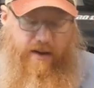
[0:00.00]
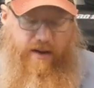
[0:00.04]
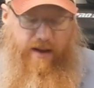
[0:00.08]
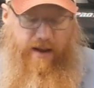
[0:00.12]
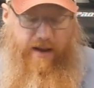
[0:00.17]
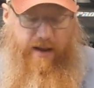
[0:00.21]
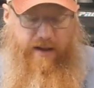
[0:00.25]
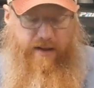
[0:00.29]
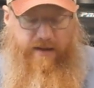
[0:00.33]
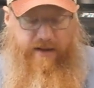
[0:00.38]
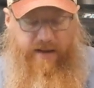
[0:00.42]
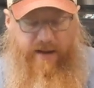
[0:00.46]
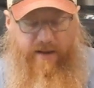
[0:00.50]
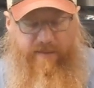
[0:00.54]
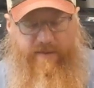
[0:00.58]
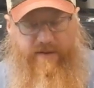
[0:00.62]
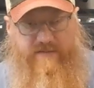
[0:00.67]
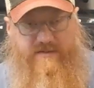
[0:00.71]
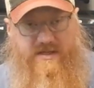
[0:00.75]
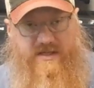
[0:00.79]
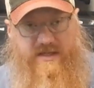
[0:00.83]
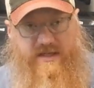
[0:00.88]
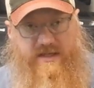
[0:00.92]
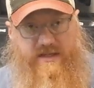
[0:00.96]
and the
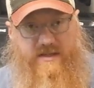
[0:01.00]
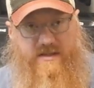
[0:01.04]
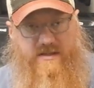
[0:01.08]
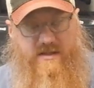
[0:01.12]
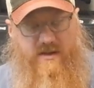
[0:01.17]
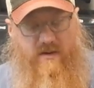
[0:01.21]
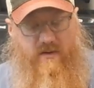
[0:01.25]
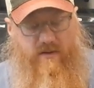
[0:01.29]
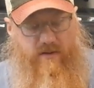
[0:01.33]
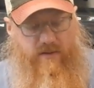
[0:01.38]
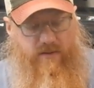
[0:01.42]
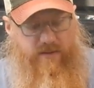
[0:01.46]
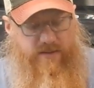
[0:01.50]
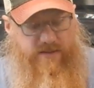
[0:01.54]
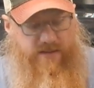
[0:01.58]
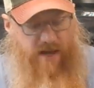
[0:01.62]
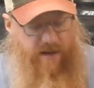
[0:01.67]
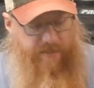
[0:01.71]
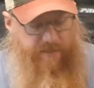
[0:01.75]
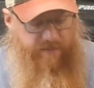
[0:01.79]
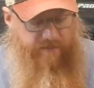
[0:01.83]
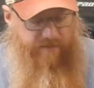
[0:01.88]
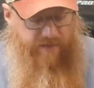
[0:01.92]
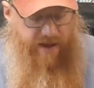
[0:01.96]
MFC installed on
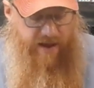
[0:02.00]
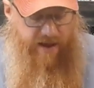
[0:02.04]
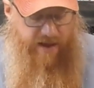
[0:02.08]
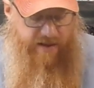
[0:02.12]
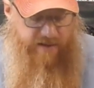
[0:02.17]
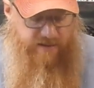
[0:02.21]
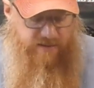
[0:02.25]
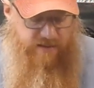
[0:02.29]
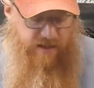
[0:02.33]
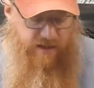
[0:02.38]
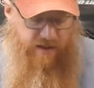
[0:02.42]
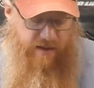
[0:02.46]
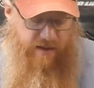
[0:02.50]
top of that,